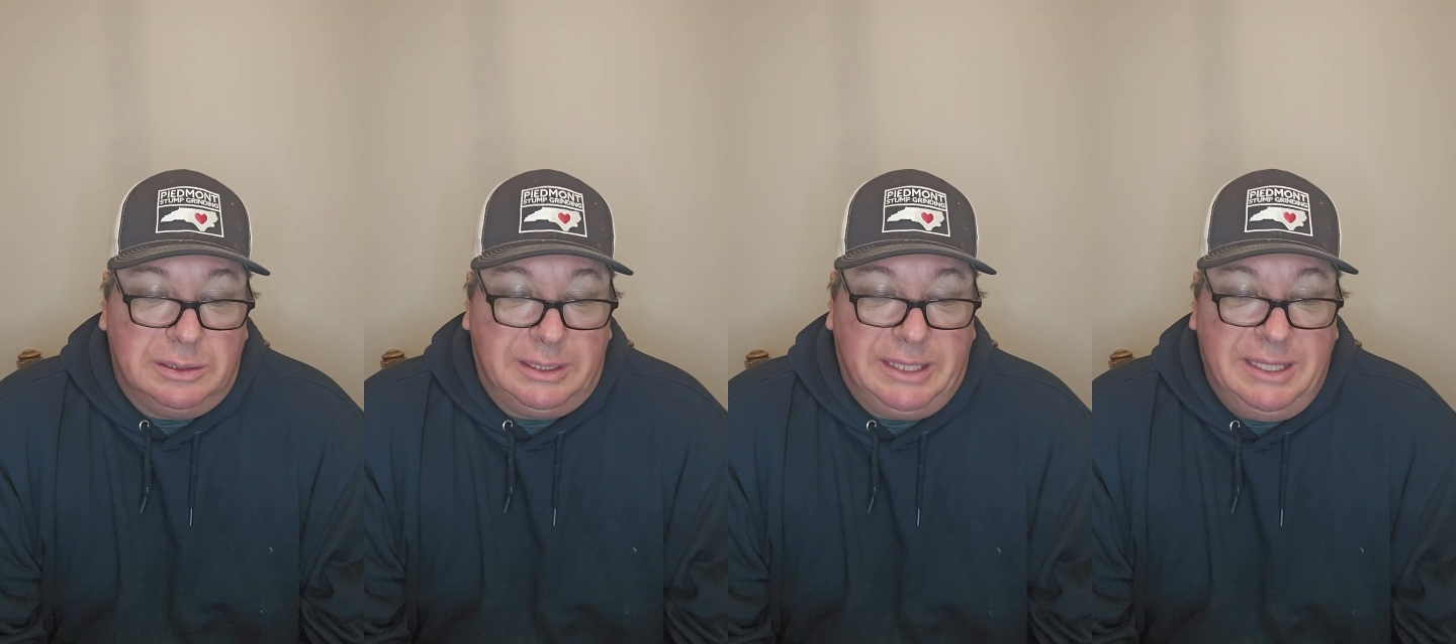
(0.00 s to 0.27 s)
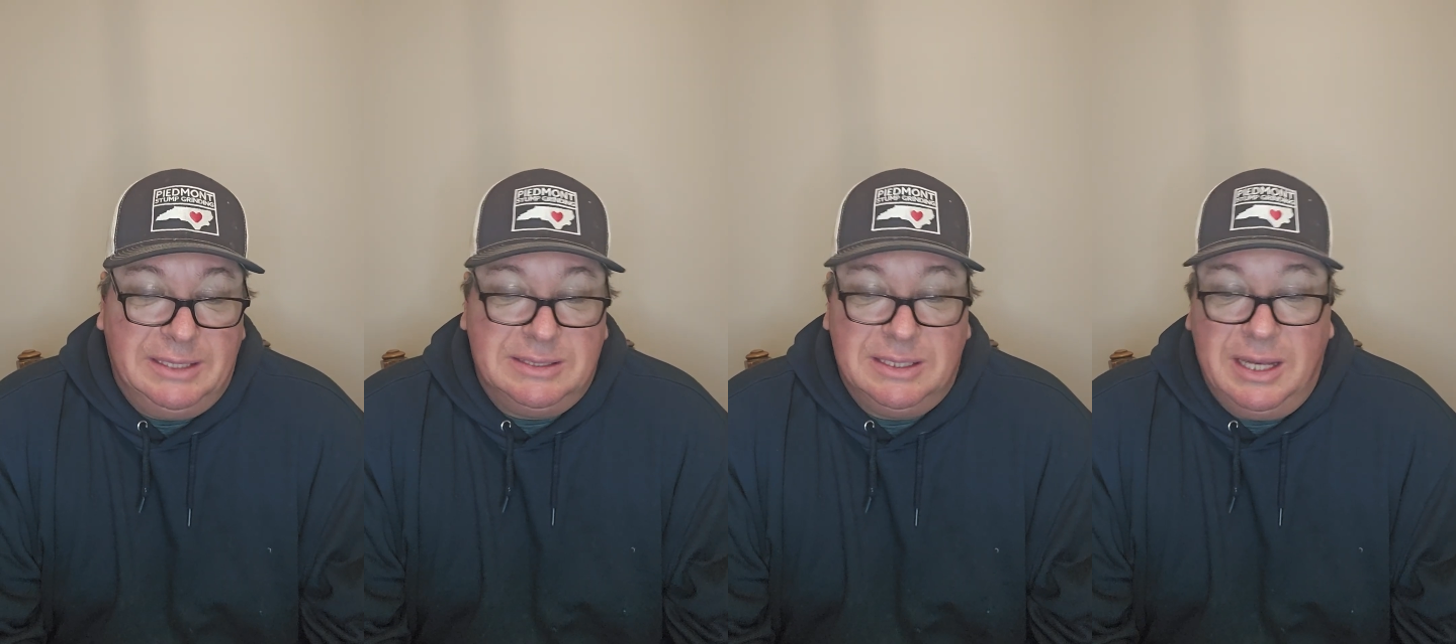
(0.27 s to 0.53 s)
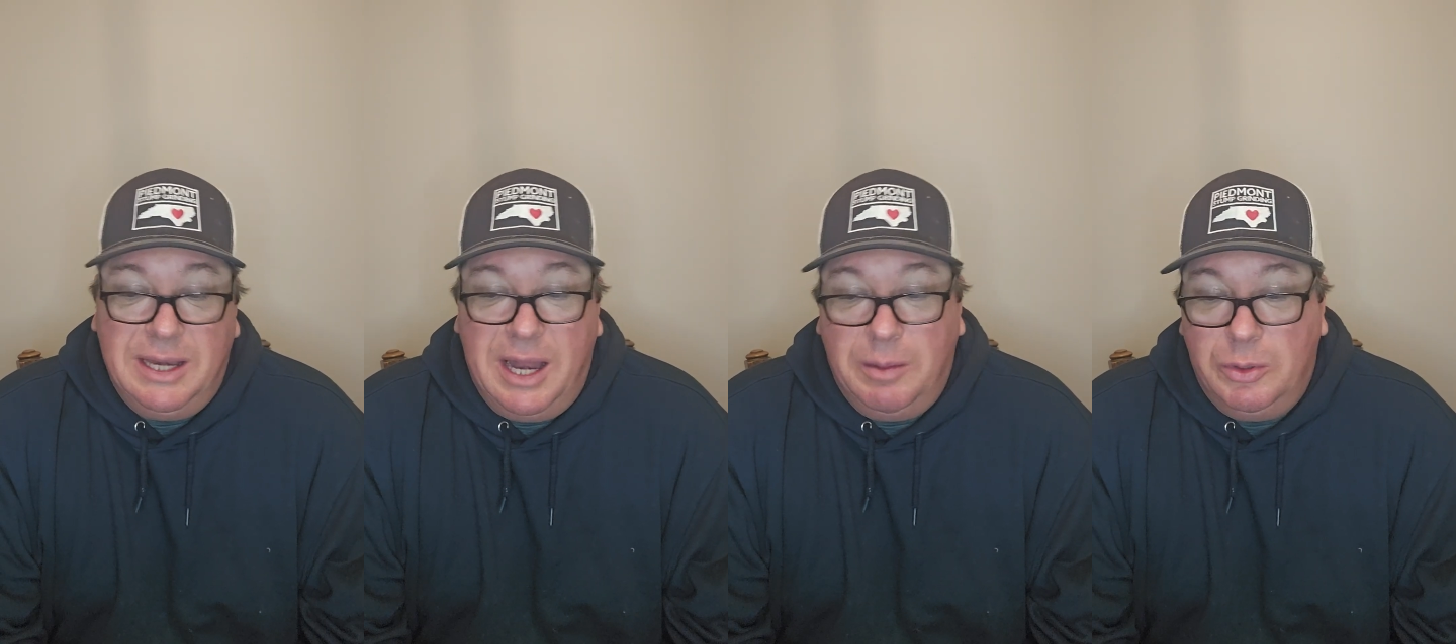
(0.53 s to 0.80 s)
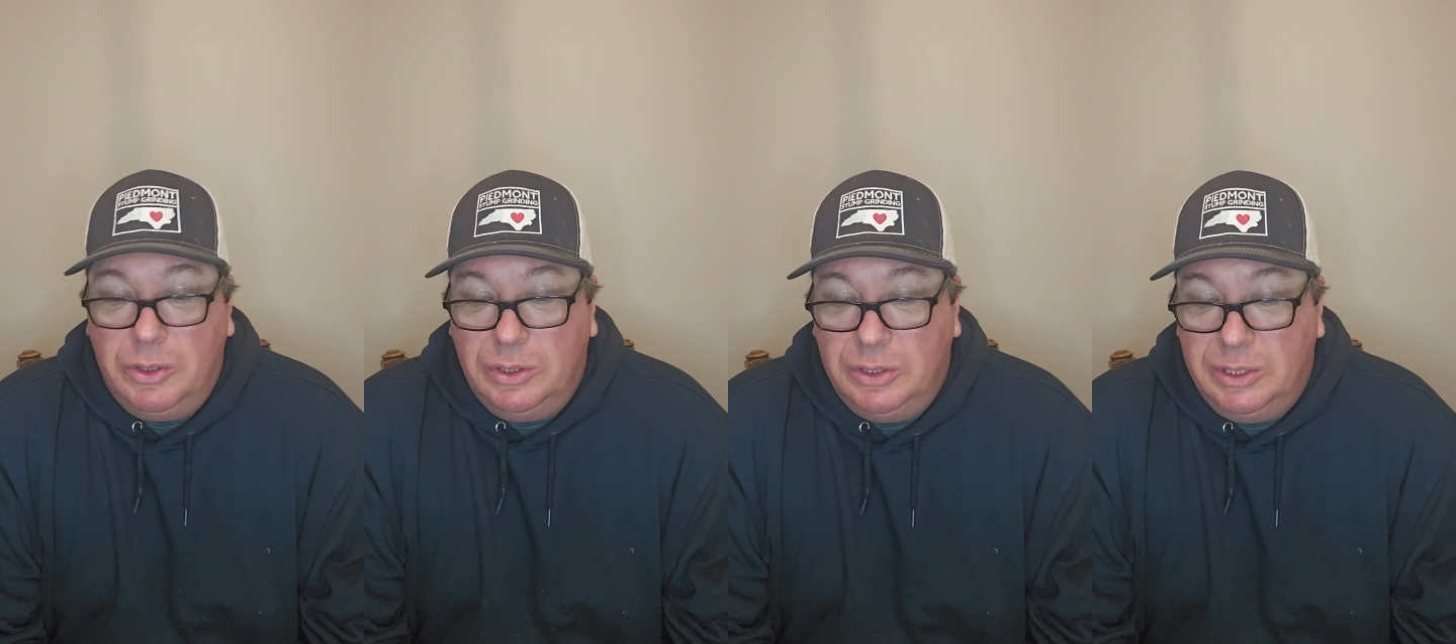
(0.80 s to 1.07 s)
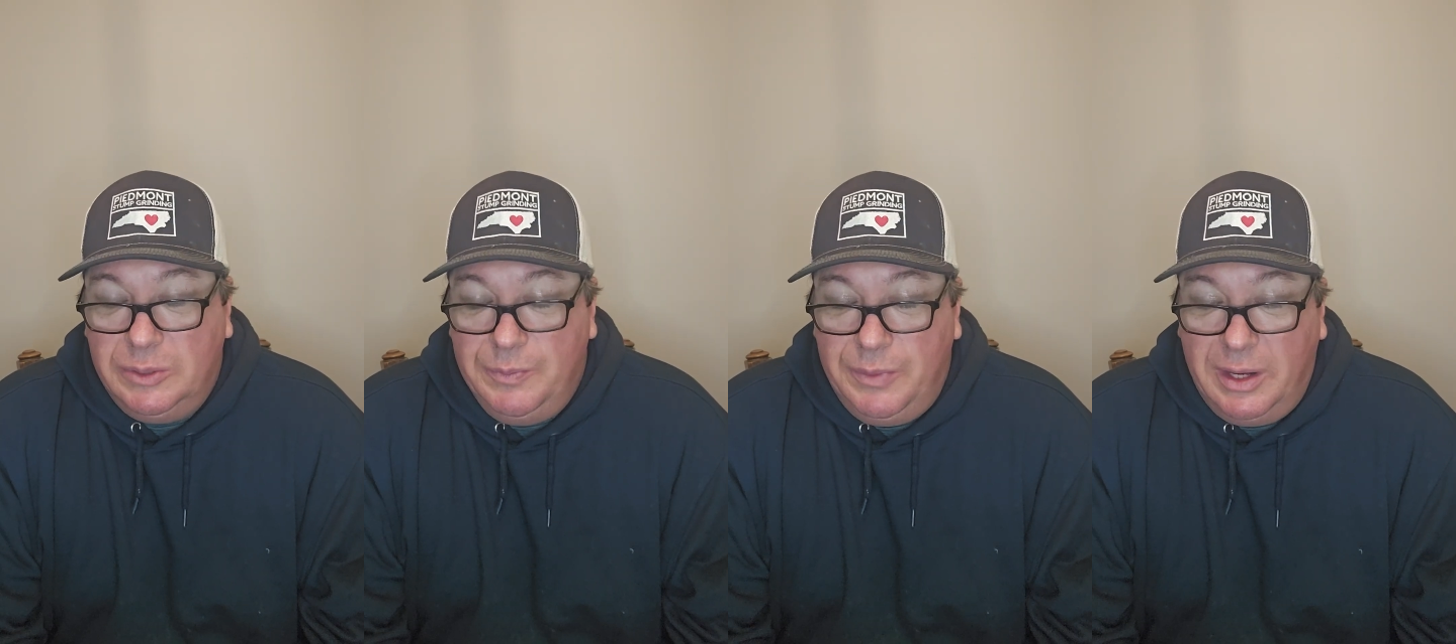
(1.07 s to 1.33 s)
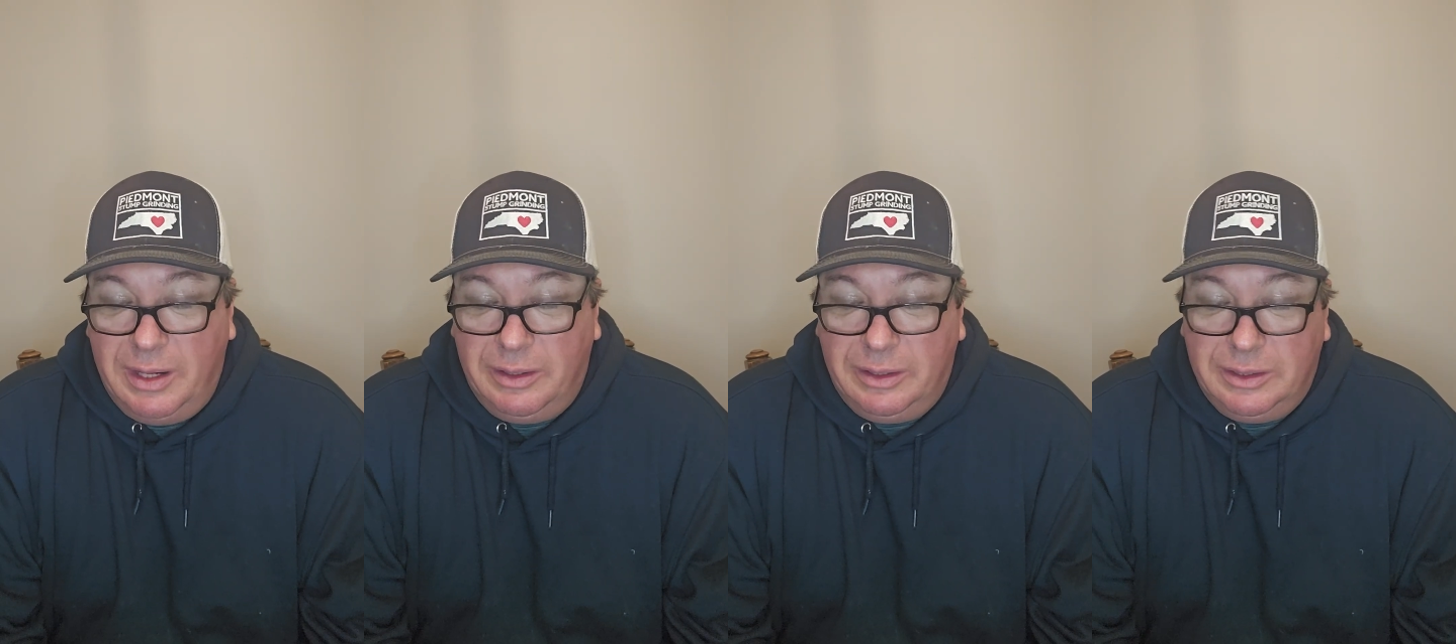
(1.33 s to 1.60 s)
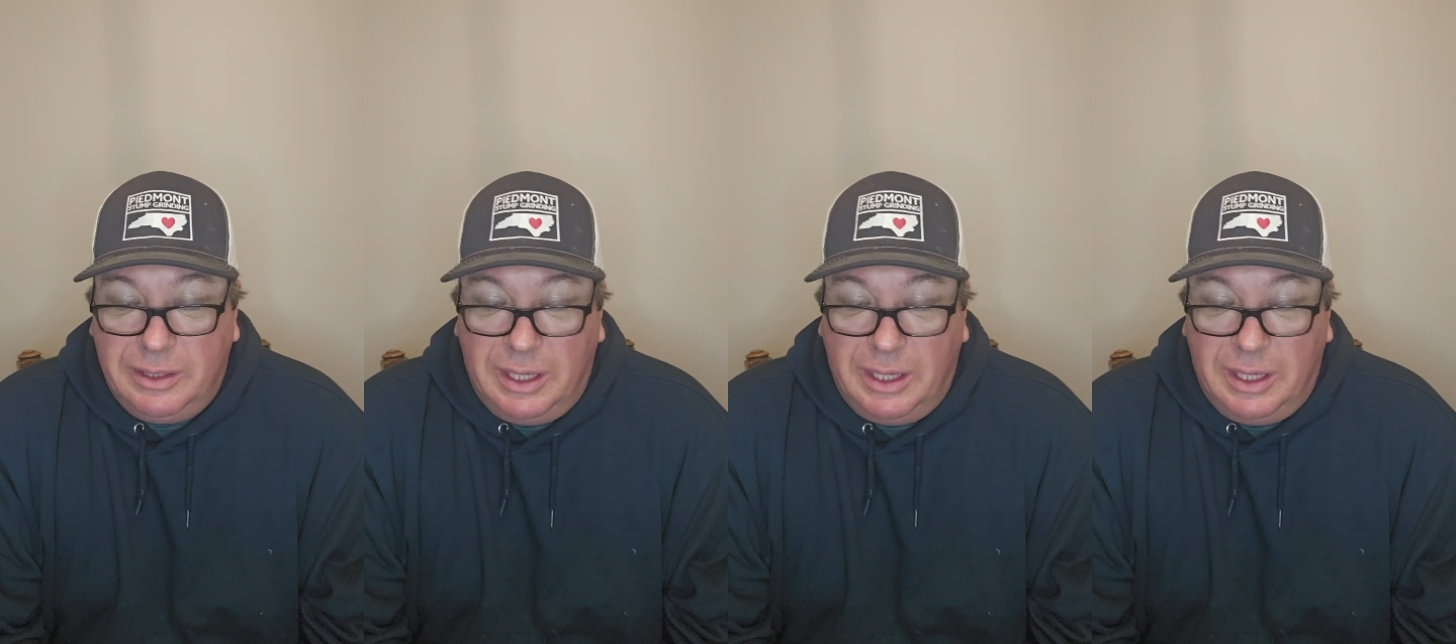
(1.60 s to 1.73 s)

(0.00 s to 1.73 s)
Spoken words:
Kids in the neighborhood that